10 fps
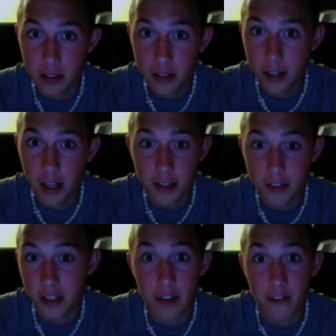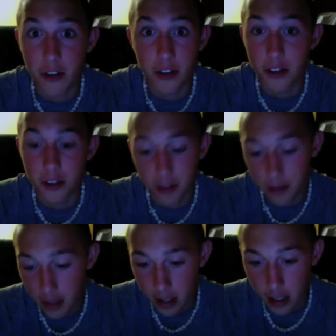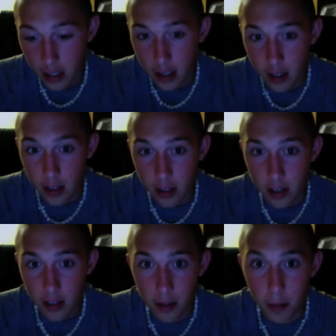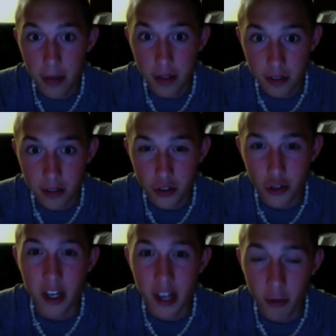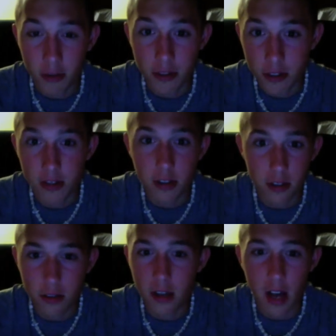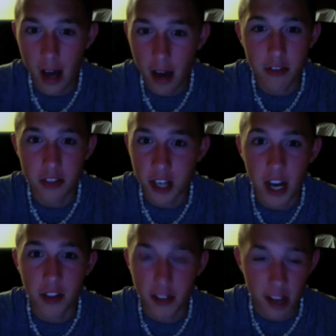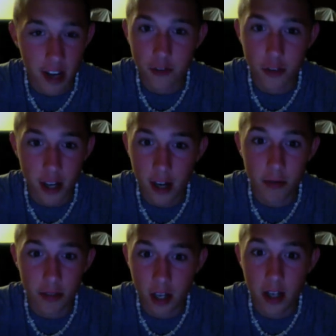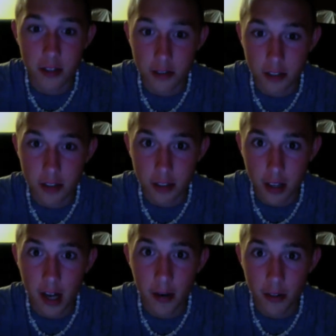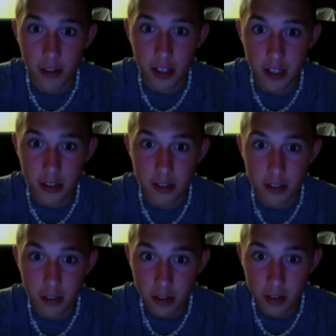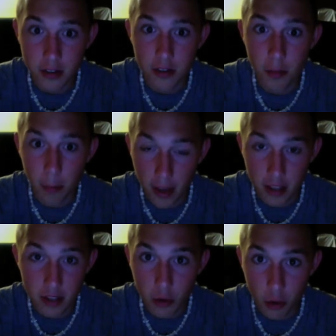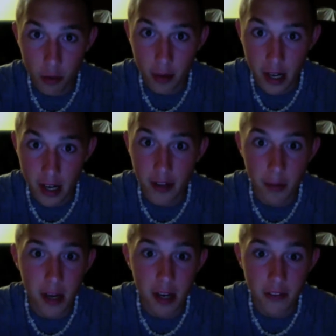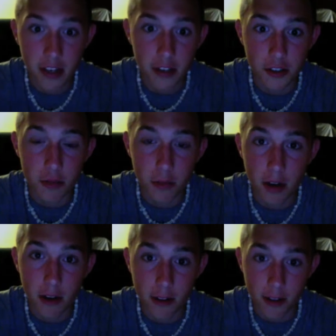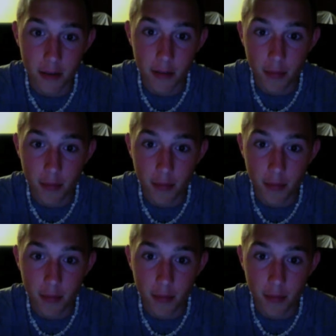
That's not very hard. The Bills, Trent Edwards. I haven't seen anything out of Trent Edwards, honestly. I don't think he's best quarterback. I think Mike Vick could do better than him.